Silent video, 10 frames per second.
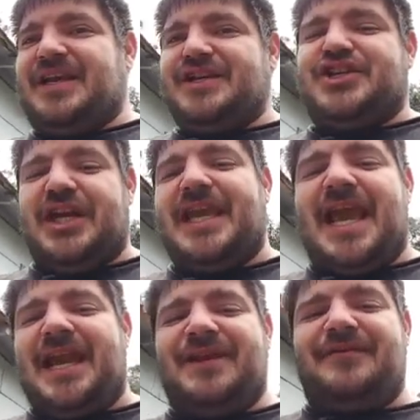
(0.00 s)
she
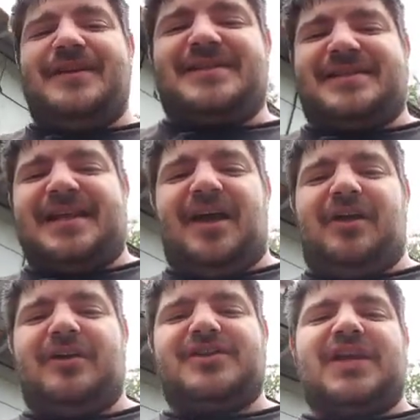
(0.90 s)
can't even
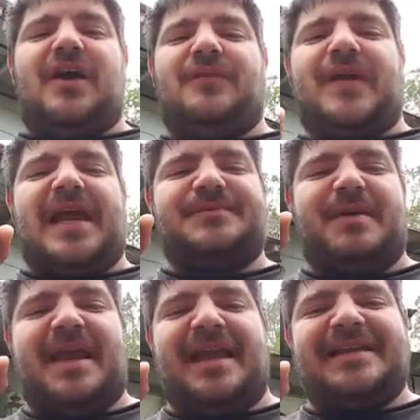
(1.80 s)
sell herself as
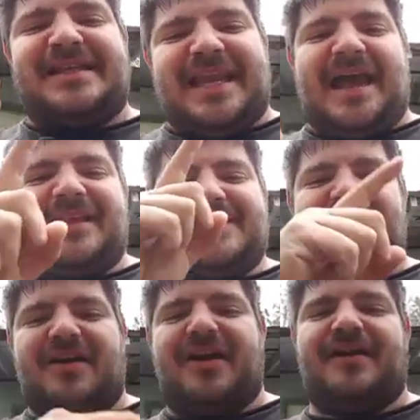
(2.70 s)
being
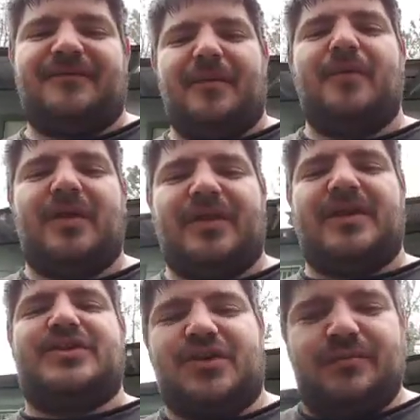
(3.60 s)
egalitarian for more
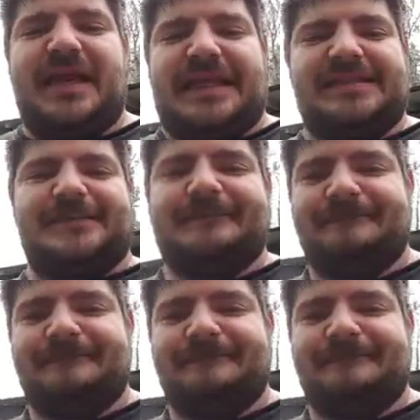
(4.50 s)
than 2 minutes.